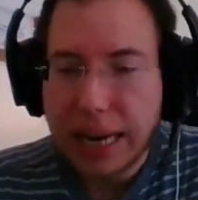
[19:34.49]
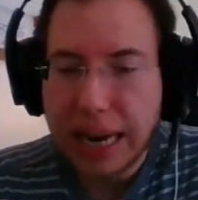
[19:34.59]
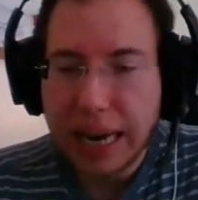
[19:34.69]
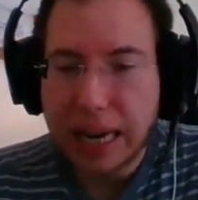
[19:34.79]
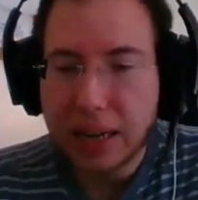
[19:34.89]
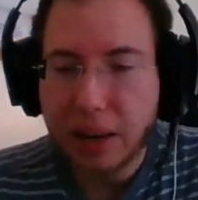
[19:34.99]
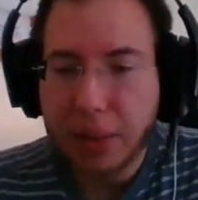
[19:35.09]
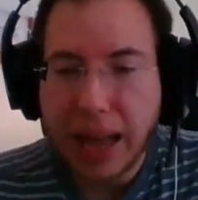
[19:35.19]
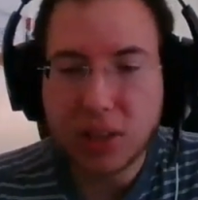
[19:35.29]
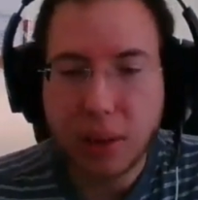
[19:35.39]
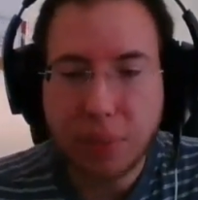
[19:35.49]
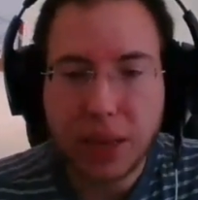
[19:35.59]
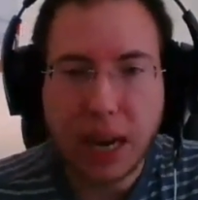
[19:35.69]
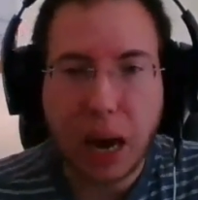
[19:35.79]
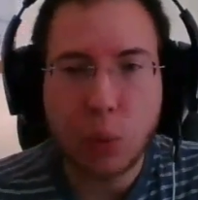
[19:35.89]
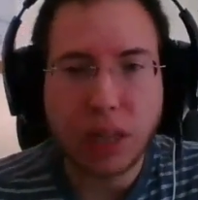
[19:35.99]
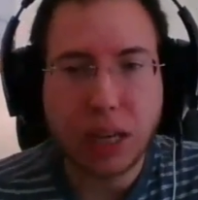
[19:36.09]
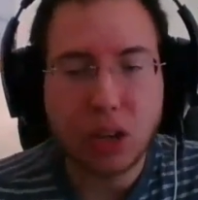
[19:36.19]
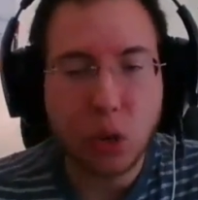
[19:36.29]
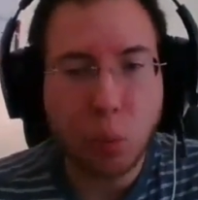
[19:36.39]
And that's something I would
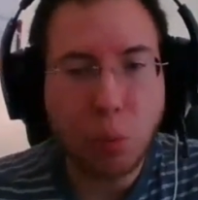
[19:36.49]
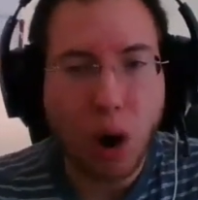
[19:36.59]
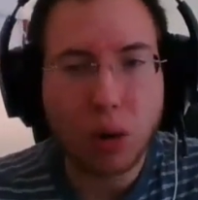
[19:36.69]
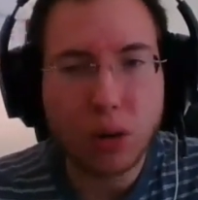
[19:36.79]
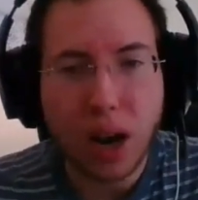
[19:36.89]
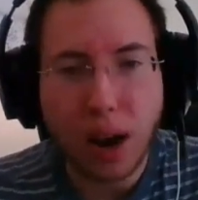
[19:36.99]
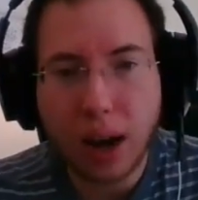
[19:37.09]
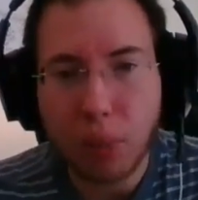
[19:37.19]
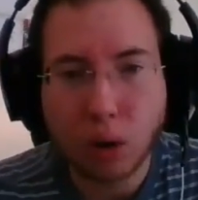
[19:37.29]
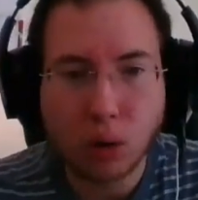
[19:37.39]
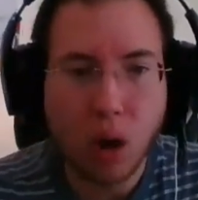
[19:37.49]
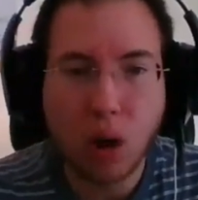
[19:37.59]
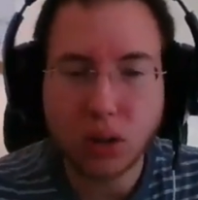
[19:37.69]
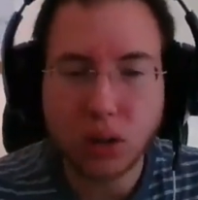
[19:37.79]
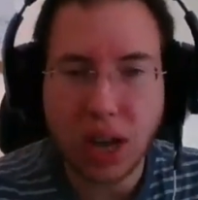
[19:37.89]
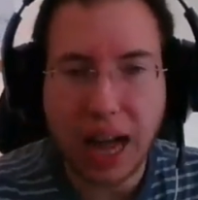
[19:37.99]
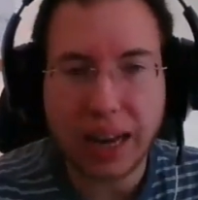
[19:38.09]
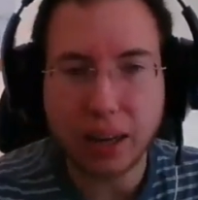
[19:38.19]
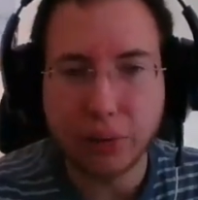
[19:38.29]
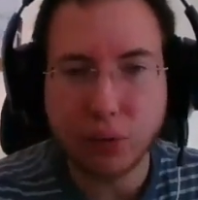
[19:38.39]
like to do part-time alongside a